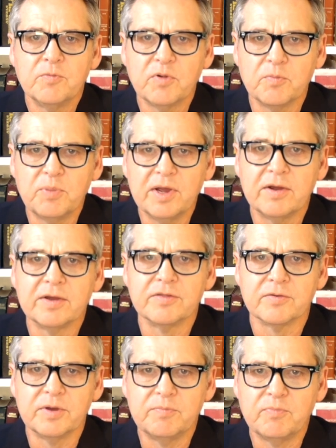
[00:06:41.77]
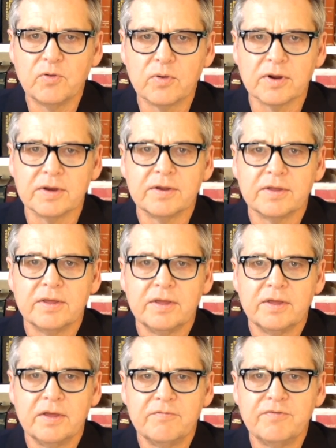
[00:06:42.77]
preparing the report
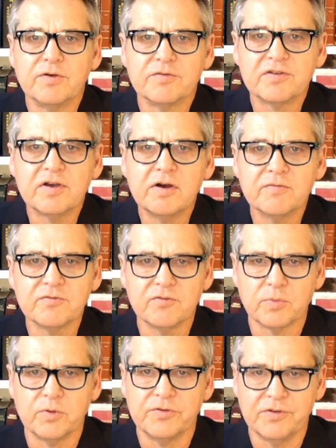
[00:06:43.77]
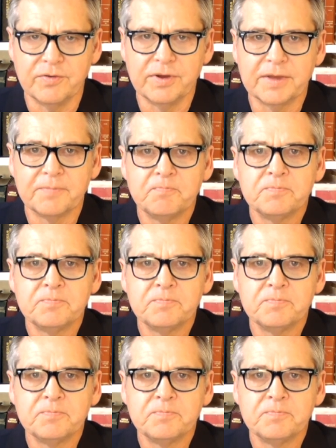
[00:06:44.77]
feels comfortable doing.